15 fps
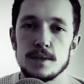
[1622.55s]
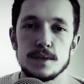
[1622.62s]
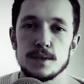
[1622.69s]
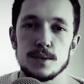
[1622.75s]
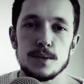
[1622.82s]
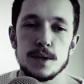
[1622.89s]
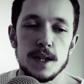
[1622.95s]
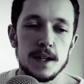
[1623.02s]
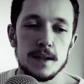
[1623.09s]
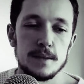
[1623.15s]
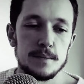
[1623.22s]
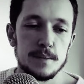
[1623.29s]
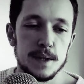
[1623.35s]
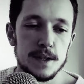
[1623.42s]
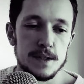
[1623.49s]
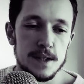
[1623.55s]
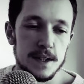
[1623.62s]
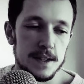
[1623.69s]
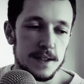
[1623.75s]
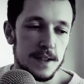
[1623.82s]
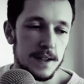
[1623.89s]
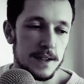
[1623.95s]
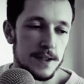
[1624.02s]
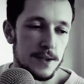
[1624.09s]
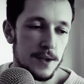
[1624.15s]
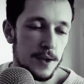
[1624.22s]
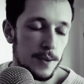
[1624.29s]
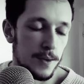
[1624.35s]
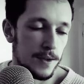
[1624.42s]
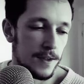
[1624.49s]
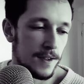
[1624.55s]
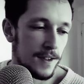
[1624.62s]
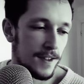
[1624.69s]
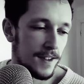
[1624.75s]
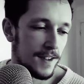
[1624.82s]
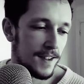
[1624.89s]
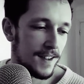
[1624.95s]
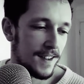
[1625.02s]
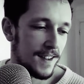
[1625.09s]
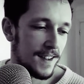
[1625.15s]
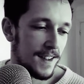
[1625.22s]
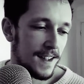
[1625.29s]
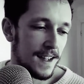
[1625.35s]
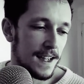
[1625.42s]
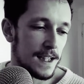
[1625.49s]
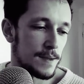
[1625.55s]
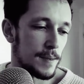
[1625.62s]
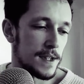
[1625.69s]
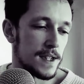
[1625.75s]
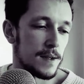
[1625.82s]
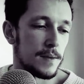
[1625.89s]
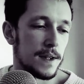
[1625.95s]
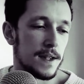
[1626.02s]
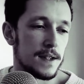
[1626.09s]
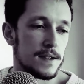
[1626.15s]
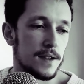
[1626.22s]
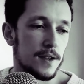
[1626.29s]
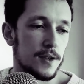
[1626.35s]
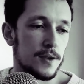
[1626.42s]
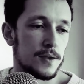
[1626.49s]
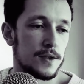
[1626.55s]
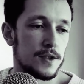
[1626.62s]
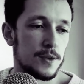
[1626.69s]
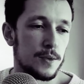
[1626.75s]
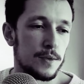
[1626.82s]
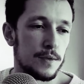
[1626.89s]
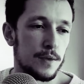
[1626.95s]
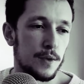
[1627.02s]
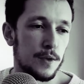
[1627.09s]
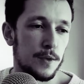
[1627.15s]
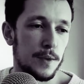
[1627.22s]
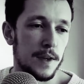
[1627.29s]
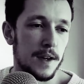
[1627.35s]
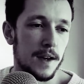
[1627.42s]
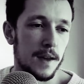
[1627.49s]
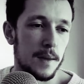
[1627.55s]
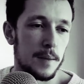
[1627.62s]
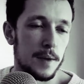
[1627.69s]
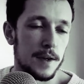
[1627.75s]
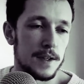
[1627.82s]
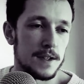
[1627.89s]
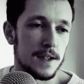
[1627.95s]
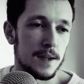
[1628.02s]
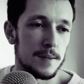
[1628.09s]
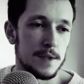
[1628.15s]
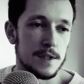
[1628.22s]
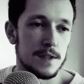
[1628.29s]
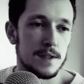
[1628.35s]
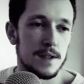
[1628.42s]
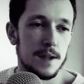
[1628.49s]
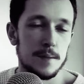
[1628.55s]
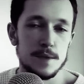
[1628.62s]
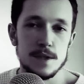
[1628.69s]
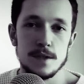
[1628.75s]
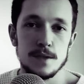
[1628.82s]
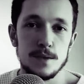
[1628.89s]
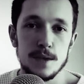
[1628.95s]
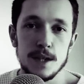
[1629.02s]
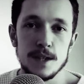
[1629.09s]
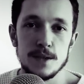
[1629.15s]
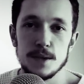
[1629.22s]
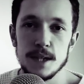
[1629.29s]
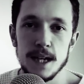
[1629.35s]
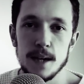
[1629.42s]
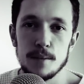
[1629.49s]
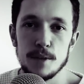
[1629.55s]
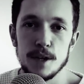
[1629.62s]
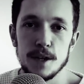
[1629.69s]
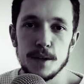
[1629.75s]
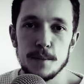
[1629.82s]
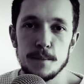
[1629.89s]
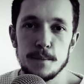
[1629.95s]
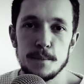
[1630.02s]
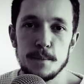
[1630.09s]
talking, because I do go on, especially when there's no to and forth with another person. I'm just talking to a camera here.